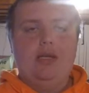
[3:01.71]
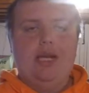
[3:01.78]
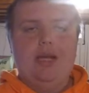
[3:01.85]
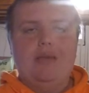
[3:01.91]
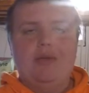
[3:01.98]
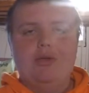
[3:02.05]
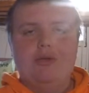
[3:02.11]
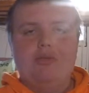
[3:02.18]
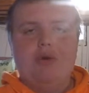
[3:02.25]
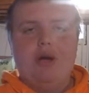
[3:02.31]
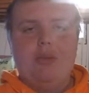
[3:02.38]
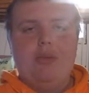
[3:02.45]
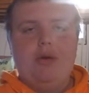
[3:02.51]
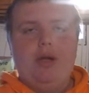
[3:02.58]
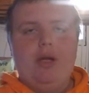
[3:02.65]
neighbor's
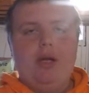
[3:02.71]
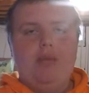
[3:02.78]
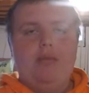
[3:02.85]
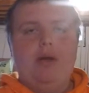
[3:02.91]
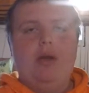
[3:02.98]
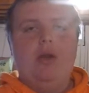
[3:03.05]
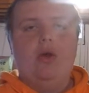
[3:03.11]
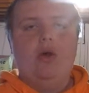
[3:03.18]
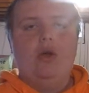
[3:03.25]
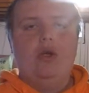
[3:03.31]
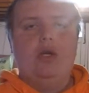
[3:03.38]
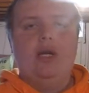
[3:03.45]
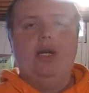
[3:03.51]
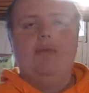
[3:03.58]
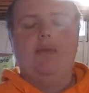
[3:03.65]
property, and by law you're
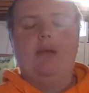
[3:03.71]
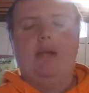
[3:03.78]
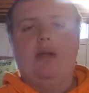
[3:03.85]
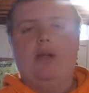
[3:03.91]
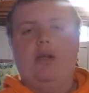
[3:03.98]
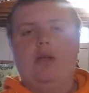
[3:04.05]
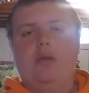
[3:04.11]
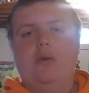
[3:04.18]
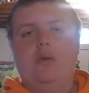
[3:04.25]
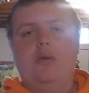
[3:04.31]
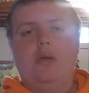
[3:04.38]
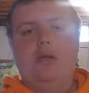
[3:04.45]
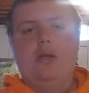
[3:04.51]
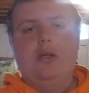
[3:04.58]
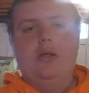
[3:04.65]
not even allowed to go
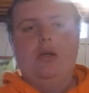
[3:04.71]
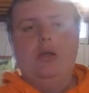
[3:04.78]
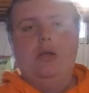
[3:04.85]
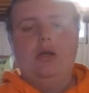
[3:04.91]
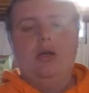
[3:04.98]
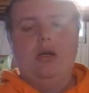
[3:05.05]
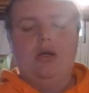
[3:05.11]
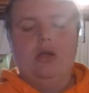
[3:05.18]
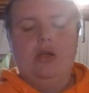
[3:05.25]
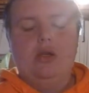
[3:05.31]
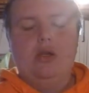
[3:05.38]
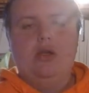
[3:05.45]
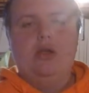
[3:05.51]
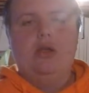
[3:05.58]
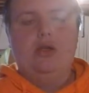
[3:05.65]

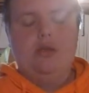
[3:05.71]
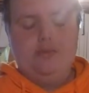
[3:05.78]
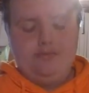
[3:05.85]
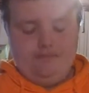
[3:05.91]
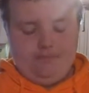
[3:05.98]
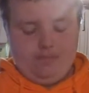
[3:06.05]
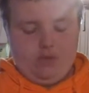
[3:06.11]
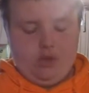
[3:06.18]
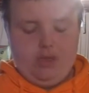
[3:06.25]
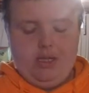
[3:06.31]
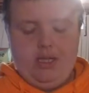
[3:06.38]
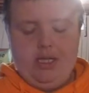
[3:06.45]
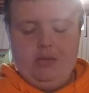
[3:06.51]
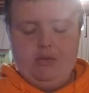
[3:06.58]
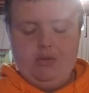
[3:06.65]
look on a
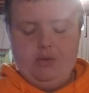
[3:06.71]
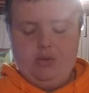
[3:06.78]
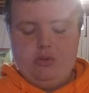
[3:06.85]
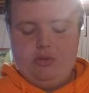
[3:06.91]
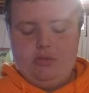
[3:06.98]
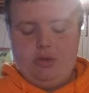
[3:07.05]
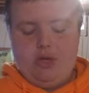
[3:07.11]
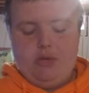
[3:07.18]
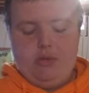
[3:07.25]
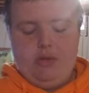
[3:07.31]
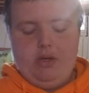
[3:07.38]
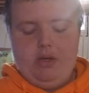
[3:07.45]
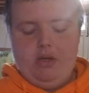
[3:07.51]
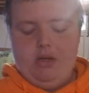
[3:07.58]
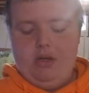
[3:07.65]
neighbor's
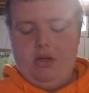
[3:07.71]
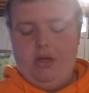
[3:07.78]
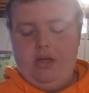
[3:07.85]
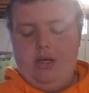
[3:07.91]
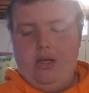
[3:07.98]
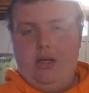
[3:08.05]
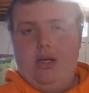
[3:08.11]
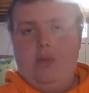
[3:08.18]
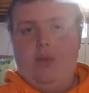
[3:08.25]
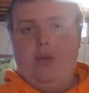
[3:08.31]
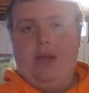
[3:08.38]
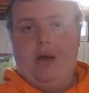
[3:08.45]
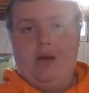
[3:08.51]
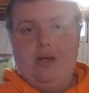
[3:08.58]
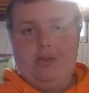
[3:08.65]
property
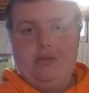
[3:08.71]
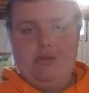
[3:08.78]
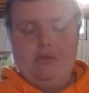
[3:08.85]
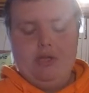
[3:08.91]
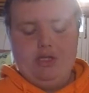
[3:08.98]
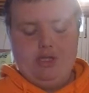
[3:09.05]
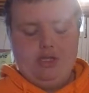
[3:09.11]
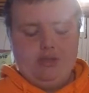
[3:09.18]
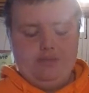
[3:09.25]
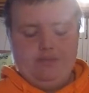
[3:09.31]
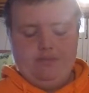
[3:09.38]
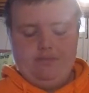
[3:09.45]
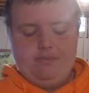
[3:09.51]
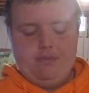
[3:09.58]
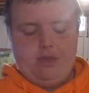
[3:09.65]
without his permission
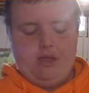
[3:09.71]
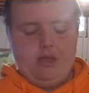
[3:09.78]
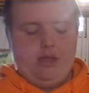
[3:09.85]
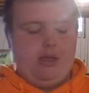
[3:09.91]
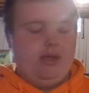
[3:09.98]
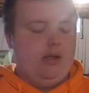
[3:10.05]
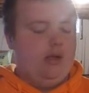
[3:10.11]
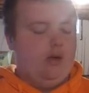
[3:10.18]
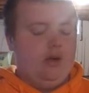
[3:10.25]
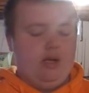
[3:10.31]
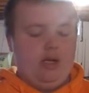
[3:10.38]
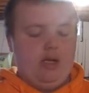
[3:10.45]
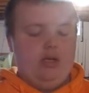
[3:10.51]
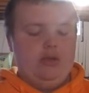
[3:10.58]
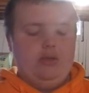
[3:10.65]
and all
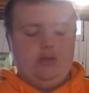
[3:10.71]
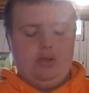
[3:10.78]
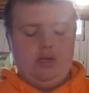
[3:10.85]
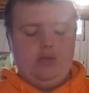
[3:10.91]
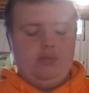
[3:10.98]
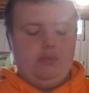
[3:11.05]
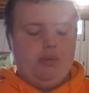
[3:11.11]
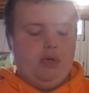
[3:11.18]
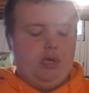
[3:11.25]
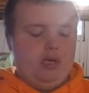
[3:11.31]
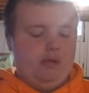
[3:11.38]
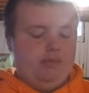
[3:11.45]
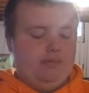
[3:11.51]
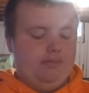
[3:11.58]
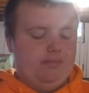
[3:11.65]
that good stuff. But